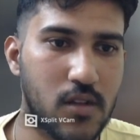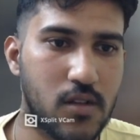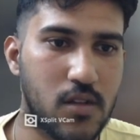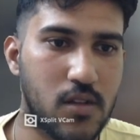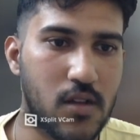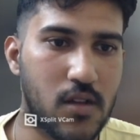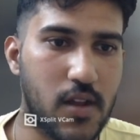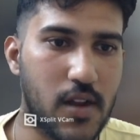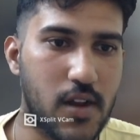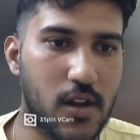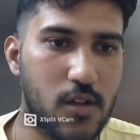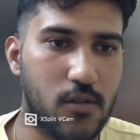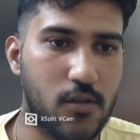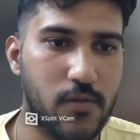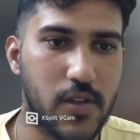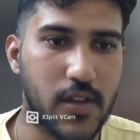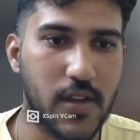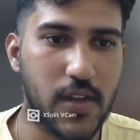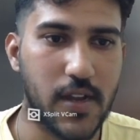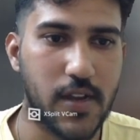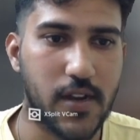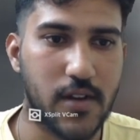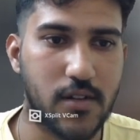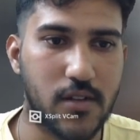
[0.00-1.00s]
and now we
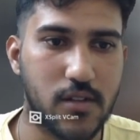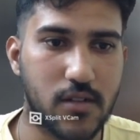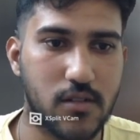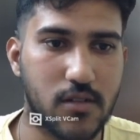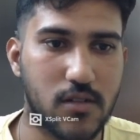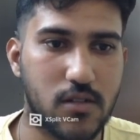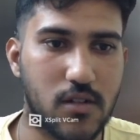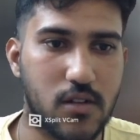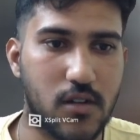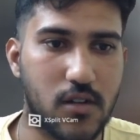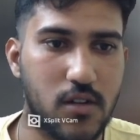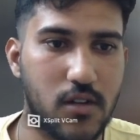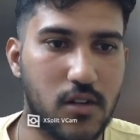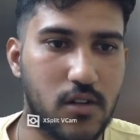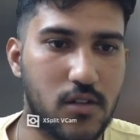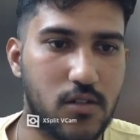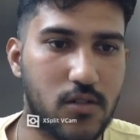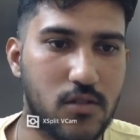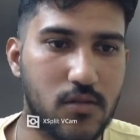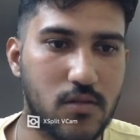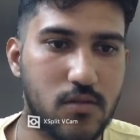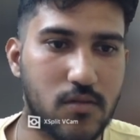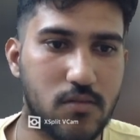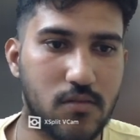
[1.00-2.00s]
get a
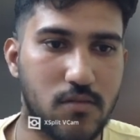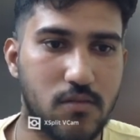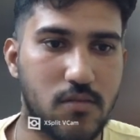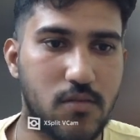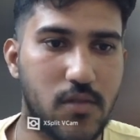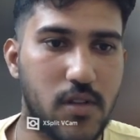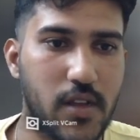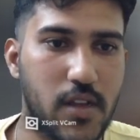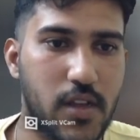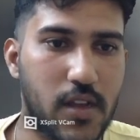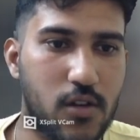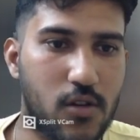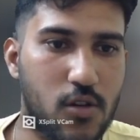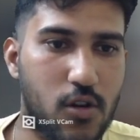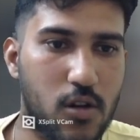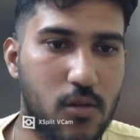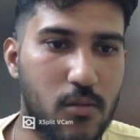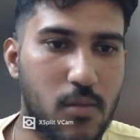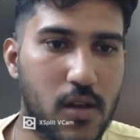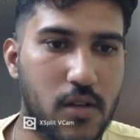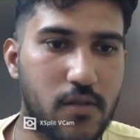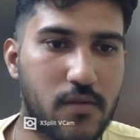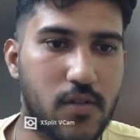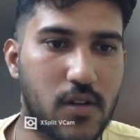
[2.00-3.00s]

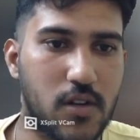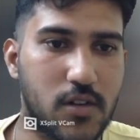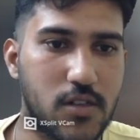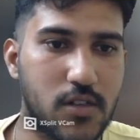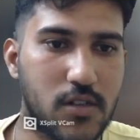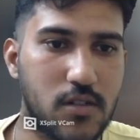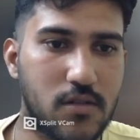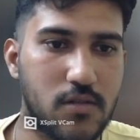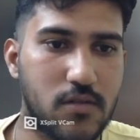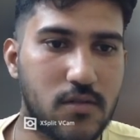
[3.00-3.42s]
callback function